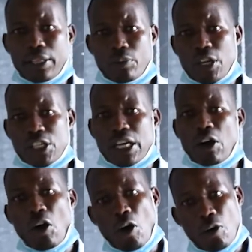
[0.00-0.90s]
was the
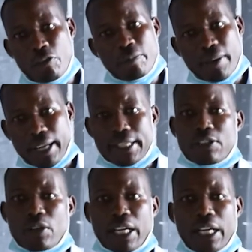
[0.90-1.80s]
oviparous,
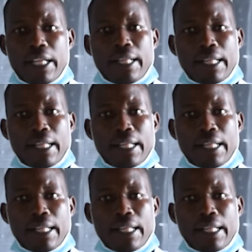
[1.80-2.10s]
okay?